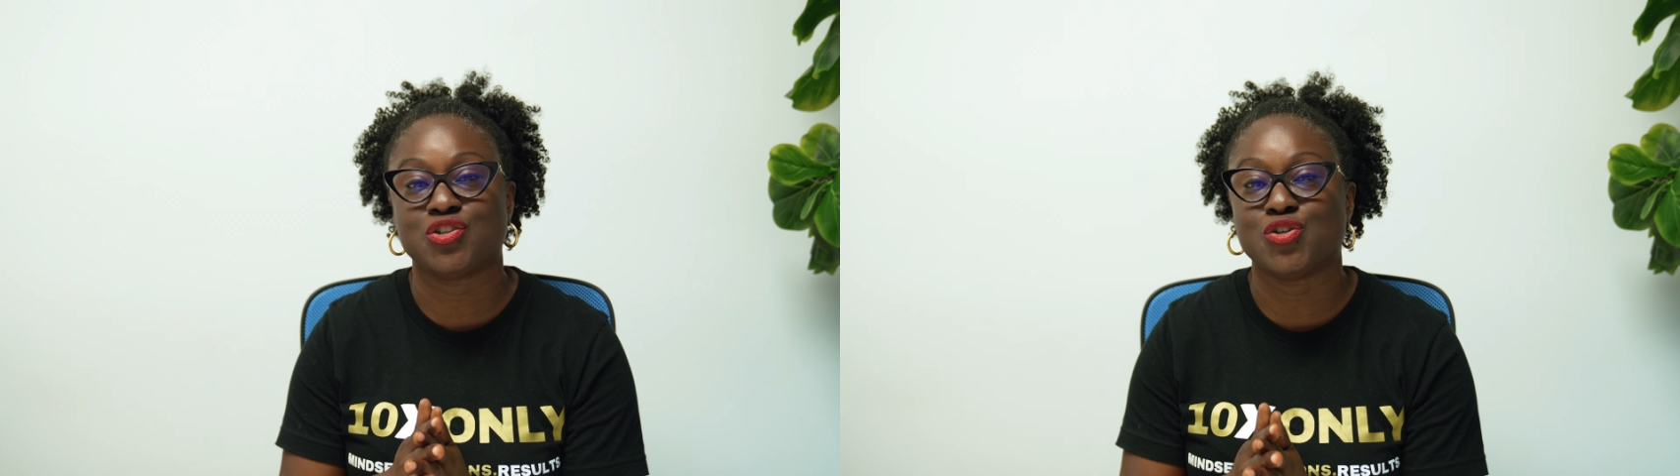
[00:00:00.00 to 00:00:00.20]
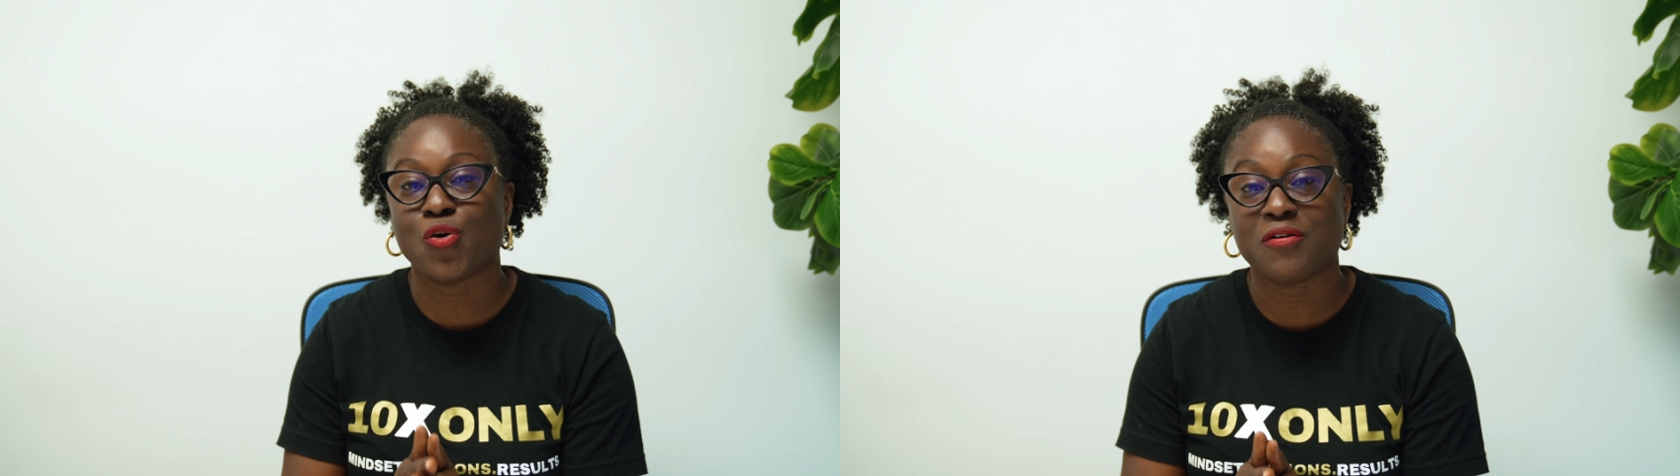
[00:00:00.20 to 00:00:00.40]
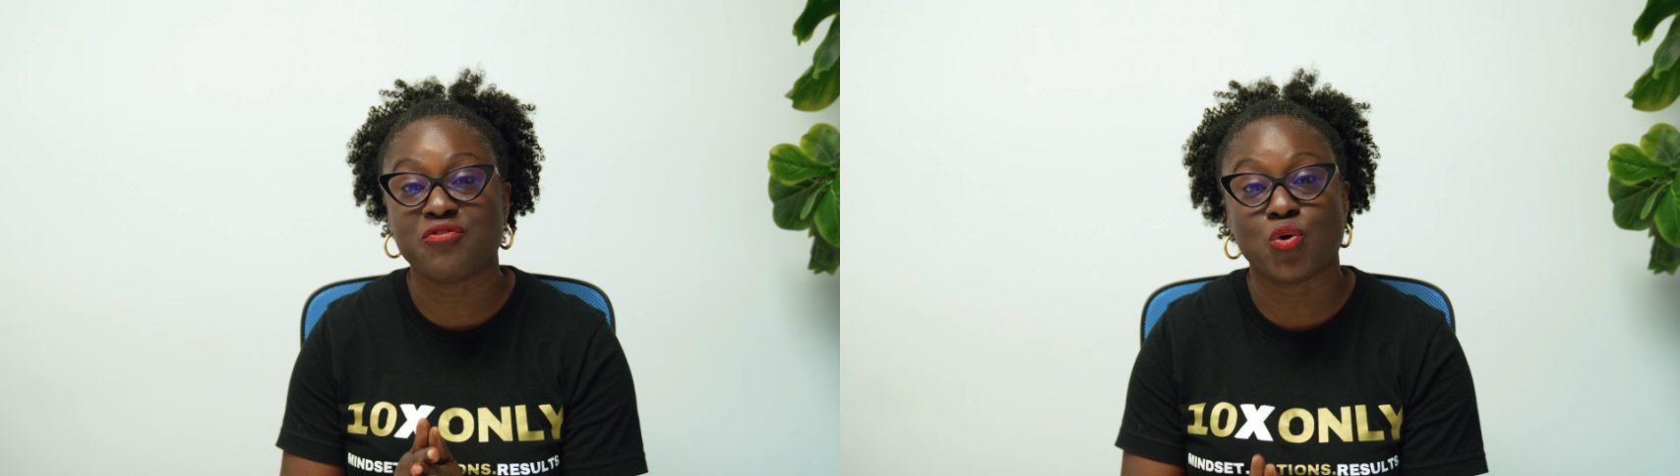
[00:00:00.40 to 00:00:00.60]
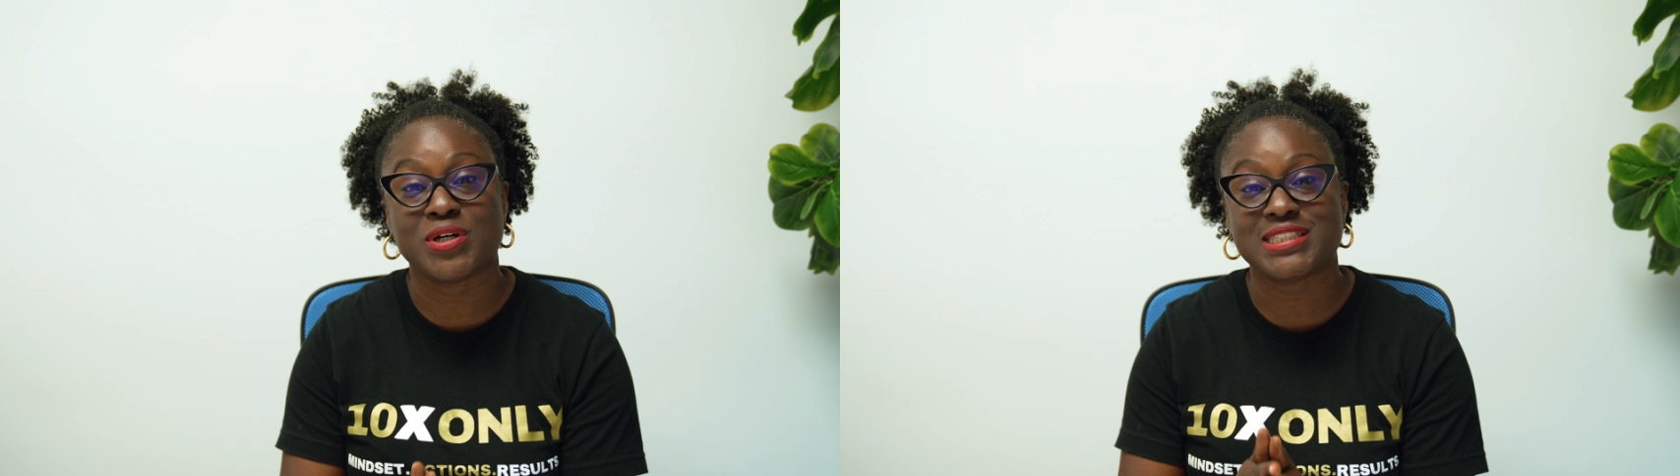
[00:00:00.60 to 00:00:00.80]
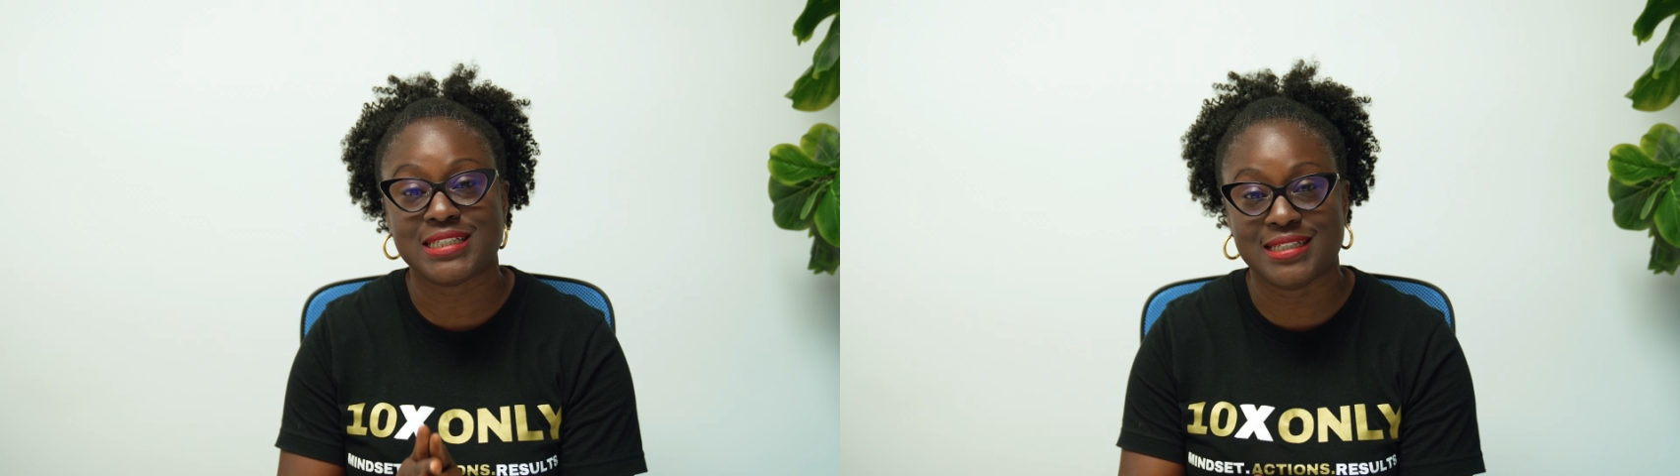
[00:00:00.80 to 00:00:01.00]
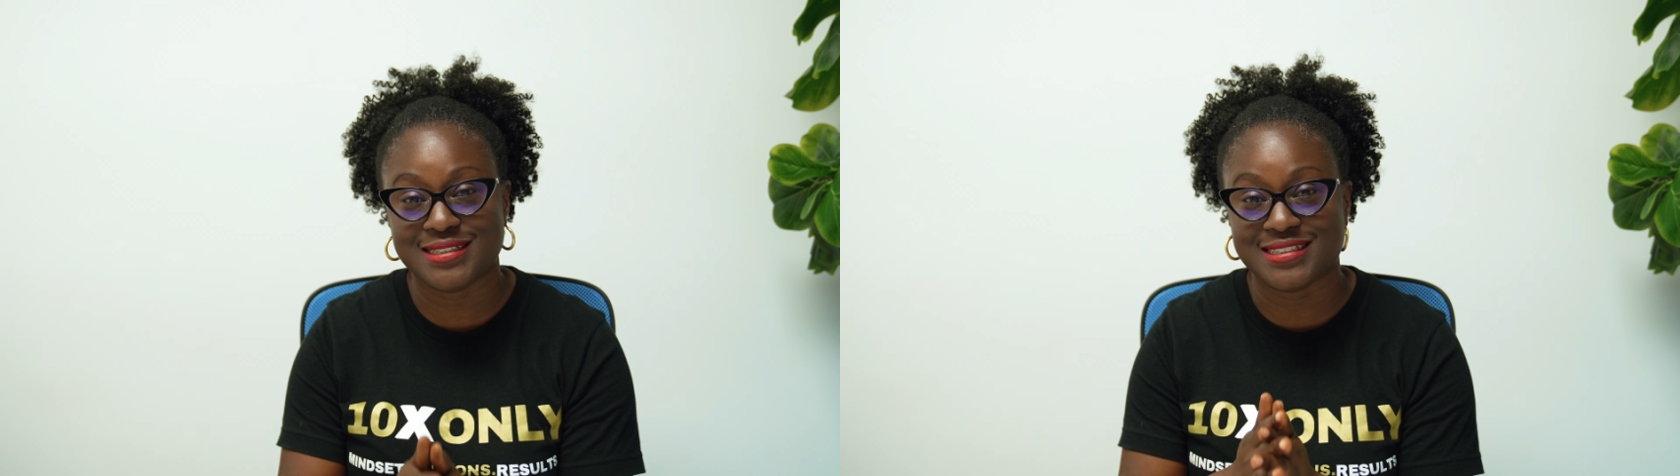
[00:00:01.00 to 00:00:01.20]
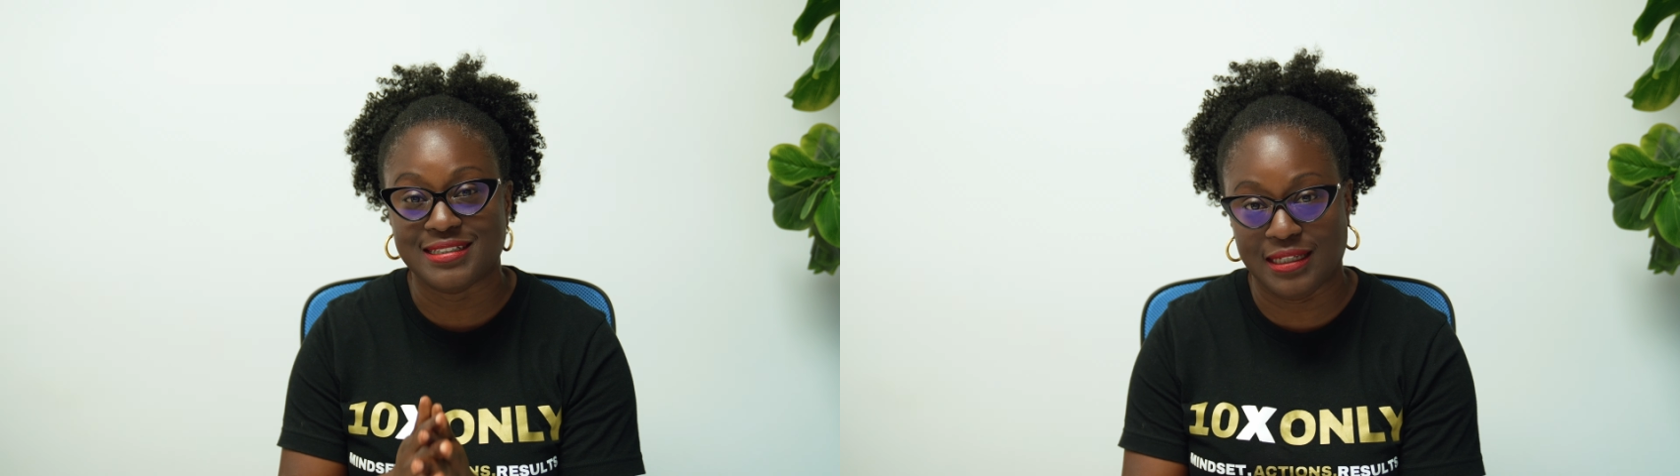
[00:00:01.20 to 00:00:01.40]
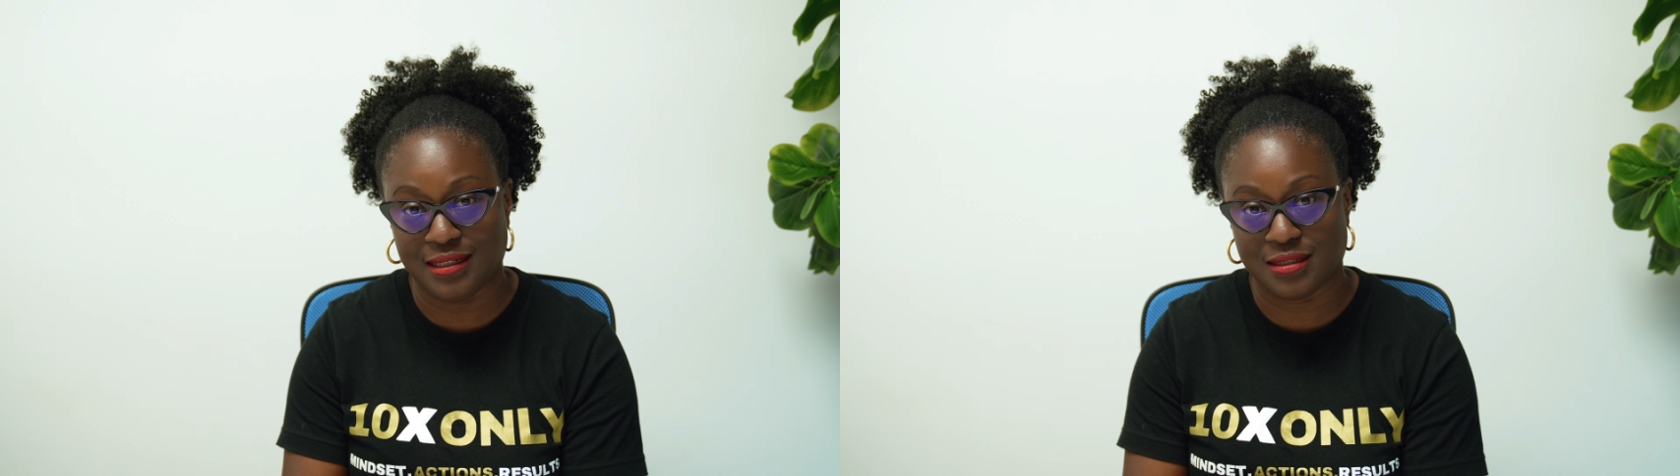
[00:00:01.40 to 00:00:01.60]
Your voice is
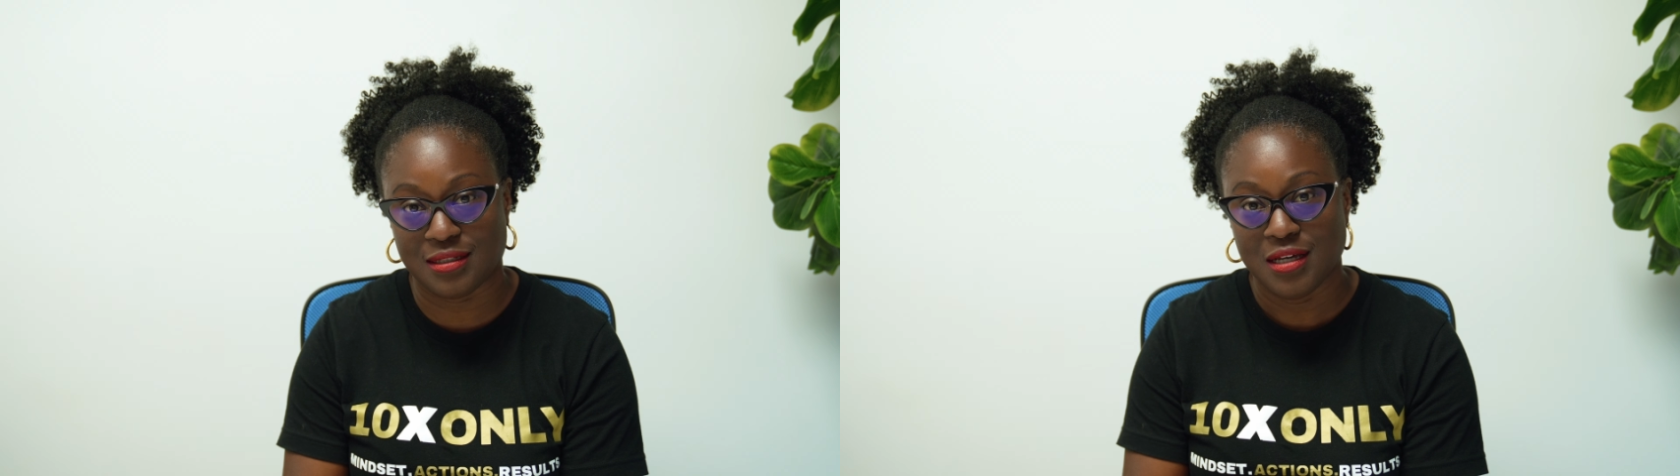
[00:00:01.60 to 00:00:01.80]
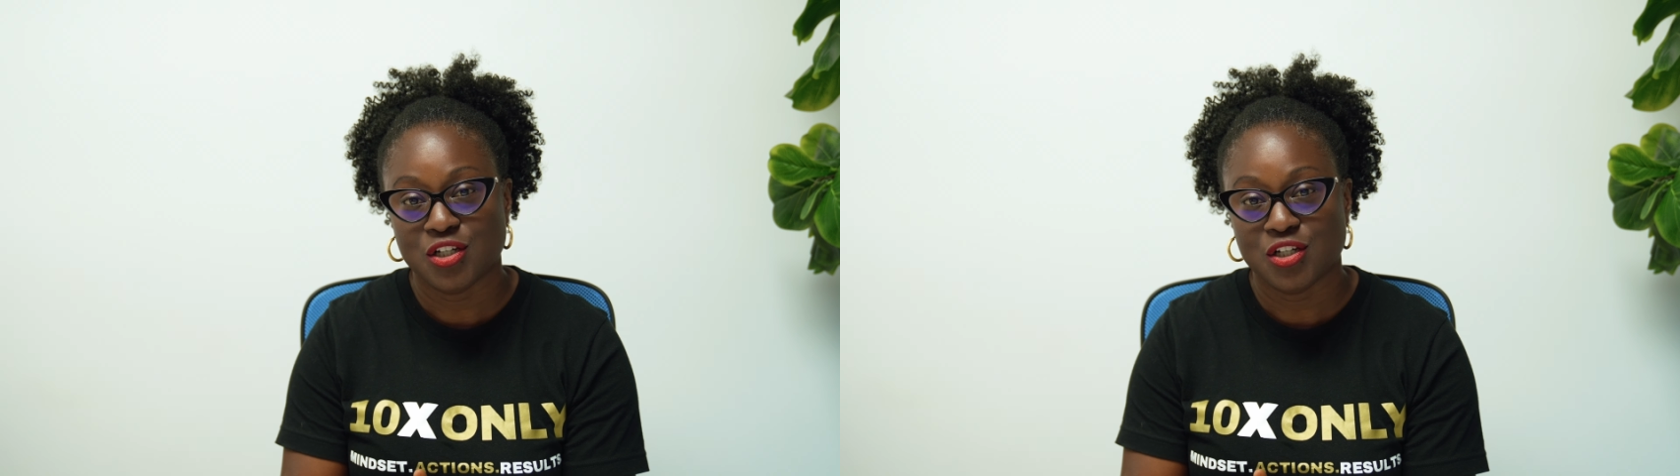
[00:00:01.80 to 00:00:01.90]
needed.